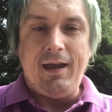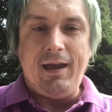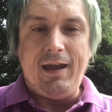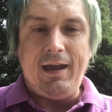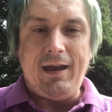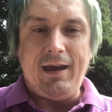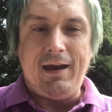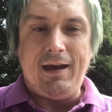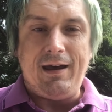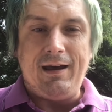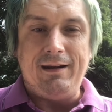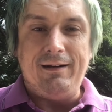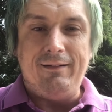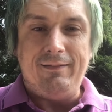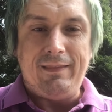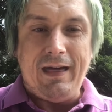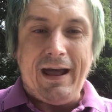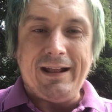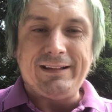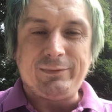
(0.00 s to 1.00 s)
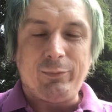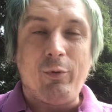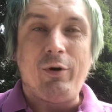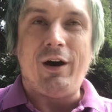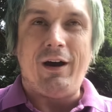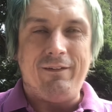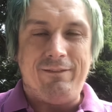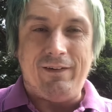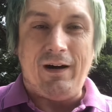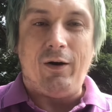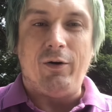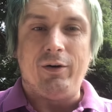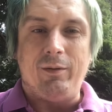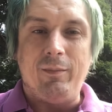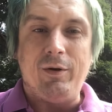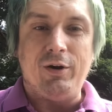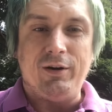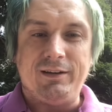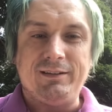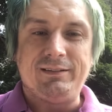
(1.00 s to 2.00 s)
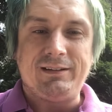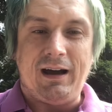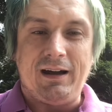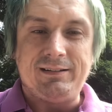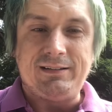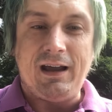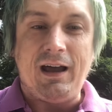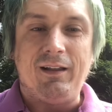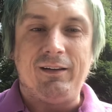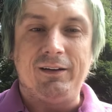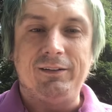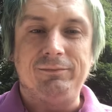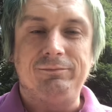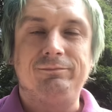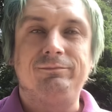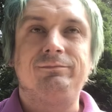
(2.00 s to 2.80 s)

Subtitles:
And that's where I found America's Got Talent.